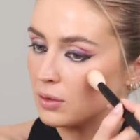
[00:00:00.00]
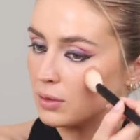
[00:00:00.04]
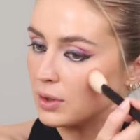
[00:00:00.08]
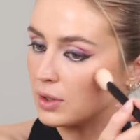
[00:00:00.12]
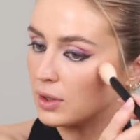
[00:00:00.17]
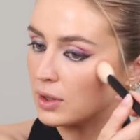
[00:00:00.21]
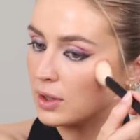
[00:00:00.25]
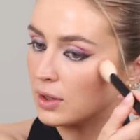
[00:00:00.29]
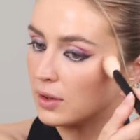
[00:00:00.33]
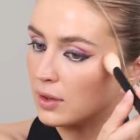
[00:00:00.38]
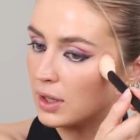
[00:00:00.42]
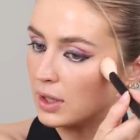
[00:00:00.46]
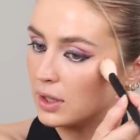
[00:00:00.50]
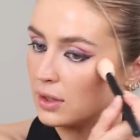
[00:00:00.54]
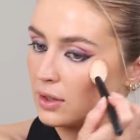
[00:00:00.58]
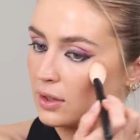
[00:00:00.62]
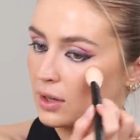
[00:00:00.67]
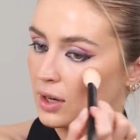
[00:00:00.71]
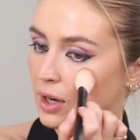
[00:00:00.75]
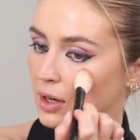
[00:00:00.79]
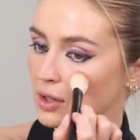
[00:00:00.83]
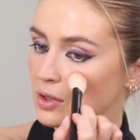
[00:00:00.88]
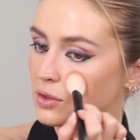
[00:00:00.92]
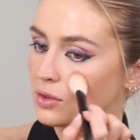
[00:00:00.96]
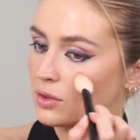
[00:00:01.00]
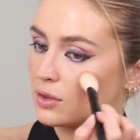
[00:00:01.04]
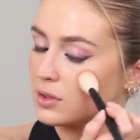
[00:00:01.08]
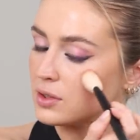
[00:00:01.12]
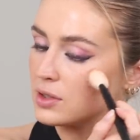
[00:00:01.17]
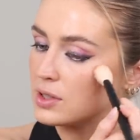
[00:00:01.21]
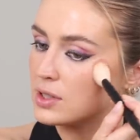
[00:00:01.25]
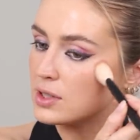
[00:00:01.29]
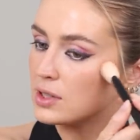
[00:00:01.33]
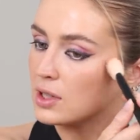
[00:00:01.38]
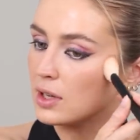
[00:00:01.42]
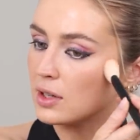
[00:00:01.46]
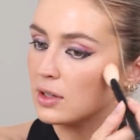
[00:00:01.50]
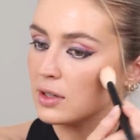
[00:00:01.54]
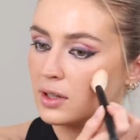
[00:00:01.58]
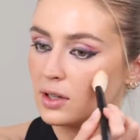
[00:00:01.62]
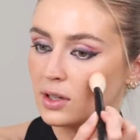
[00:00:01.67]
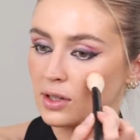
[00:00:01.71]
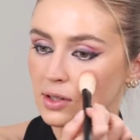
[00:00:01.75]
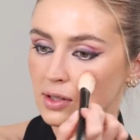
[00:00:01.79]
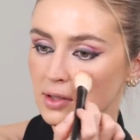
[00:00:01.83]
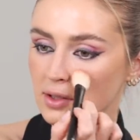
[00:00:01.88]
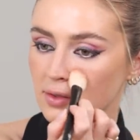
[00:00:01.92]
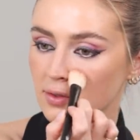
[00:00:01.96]
really like natural
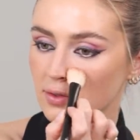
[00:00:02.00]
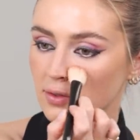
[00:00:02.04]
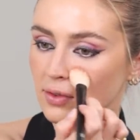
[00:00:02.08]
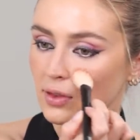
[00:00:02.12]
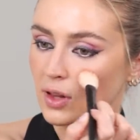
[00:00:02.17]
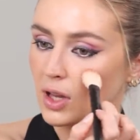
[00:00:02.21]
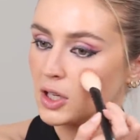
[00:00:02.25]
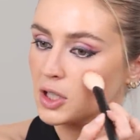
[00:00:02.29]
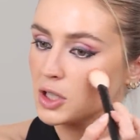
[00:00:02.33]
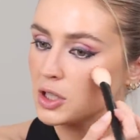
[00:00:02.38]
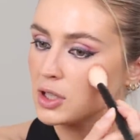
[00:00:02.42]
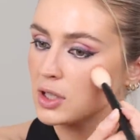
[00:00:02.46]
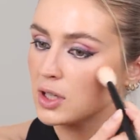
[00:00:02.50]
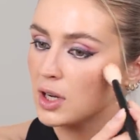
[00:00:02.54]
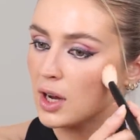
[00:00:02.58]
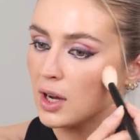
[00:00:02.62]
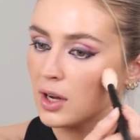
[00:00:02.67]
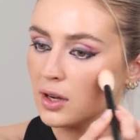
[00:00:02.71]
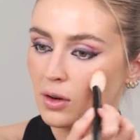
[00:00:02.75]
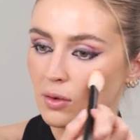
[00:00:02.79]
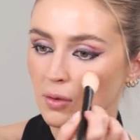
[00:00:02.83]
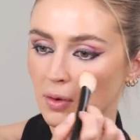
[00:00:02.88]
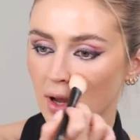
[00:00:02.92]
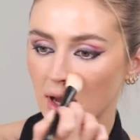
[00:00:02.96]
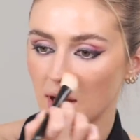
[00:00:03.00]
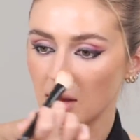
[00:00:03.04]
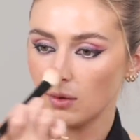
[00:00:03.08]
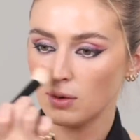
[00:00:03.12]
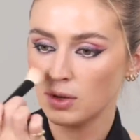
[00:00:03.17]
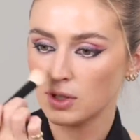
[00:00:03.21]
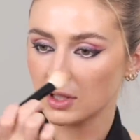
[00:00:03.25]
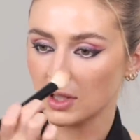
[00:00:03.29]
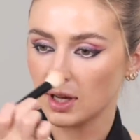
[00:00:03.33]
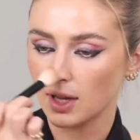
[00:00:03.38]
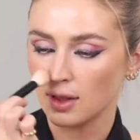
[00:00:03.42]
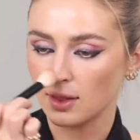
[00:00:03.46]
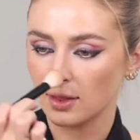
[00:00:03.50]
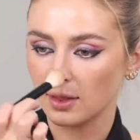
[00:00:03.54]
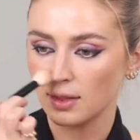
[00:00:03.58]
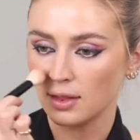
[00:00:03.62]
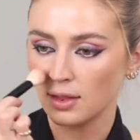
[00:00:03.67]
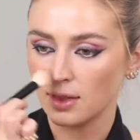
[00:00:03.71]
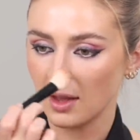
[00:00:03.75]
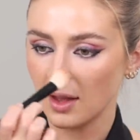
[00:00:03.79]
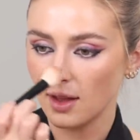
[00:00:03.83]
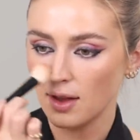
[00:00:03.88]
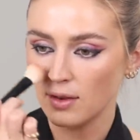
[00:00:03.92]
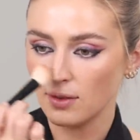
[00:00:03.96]
sun-kissed flush kind of way, which I
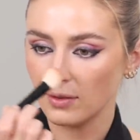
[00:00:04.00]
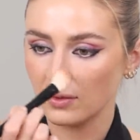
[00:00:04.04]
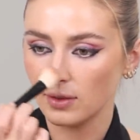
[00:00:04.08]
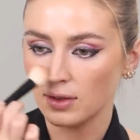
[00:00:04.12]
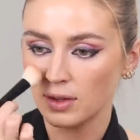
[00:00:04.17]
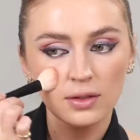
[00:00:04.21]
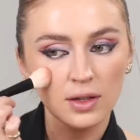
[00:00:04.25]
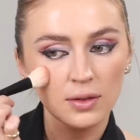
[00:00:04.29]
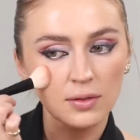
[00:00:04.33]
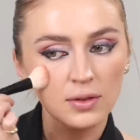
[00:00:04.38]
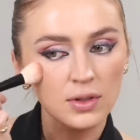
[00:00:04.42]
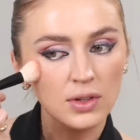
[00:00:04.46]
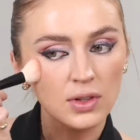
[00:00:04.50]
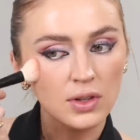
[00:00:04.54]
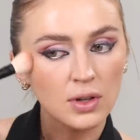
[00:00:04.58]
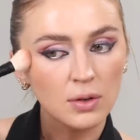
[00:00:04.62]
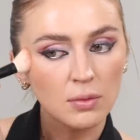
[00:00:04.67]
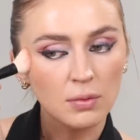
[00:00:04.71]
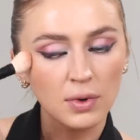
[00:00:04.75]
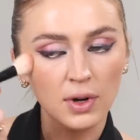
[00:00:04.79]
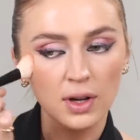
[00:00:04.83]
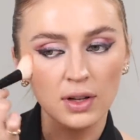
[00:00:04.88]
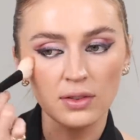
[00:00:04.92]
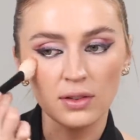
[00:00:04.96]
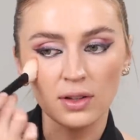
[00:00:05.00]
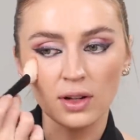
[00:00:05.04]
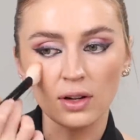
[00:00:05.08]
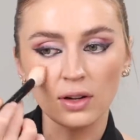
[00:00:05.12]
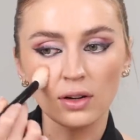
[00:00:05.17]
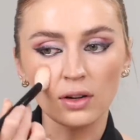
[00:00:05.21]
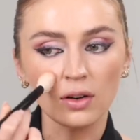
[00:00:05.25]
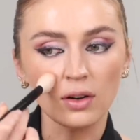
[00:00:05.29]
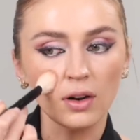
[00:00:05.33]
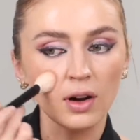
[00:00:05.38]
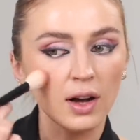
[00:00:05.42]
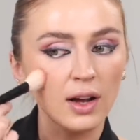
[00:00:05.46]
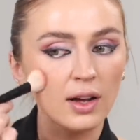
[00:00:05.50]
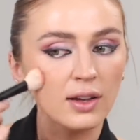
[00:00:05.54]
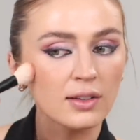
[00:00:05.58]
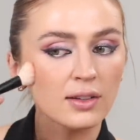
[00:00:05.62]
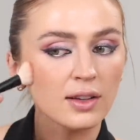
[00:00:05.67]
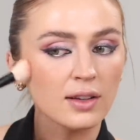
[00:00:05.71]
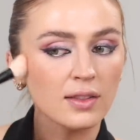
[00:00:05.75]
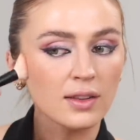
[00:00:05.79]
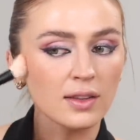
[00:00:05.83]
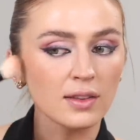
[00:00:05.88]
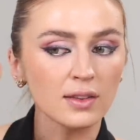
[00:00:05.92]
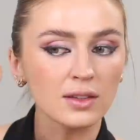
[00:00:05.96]
love. So I'm just gonna press that across.
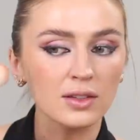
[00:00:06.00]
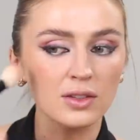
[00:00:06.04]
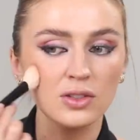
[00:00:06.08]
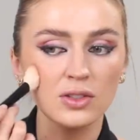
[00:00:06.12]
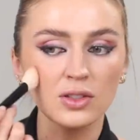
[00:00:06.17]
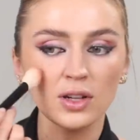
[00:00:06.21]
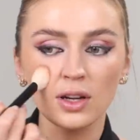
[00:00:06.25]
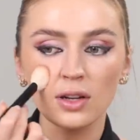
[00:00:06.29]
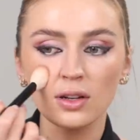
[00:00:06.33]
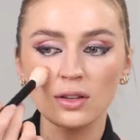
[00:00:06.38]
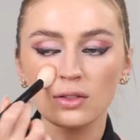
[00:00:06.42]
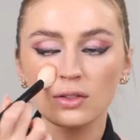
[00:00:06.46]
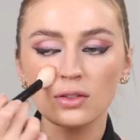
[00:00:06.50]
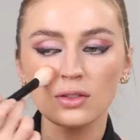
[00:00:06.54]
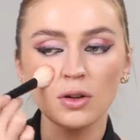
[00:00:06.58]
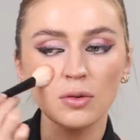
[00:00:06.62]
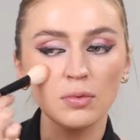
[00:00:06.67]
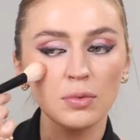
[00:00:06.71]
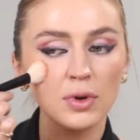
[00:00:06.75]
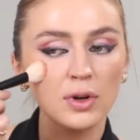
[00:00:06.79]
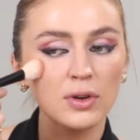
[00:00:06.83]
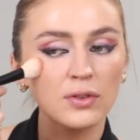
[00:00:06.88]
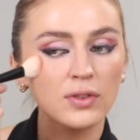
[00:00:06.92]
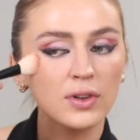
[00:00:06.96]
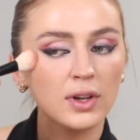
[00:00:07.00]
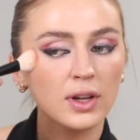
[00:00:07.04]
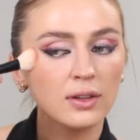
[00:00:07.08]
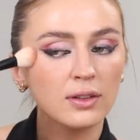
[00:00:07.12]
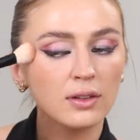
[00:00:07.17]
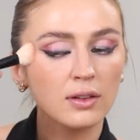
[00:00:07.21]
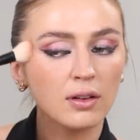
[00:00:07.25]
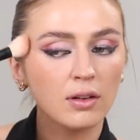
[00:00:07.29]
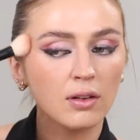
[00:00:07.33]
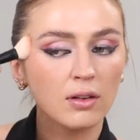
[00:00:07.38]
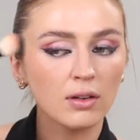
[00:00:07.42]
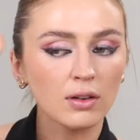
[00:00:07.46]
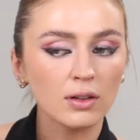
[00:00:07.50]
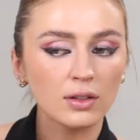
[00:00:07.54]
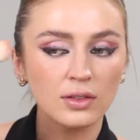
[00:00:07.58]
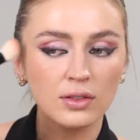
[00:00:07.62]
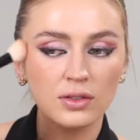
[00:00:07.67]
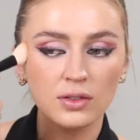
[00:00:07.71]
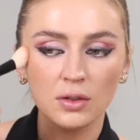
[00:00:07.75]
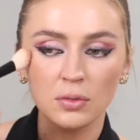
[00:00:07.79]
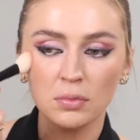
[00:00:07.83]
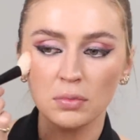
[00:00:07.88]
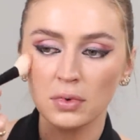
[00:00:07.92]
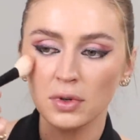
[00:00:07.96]
I think this shade is so perfect. Oh,
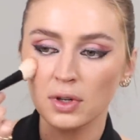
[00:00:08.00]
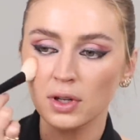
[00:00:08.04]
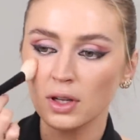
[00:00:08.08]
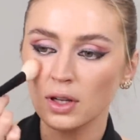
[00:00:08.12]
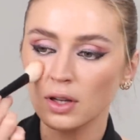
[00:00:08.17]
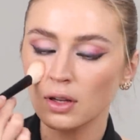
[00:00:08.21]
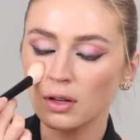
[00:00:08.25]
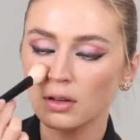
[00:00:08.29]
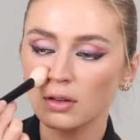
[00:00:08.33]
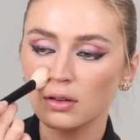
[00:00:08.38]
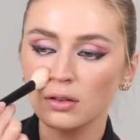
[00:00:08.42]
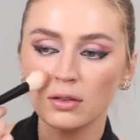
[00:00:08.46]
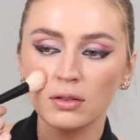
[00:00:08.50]
it's so pretty.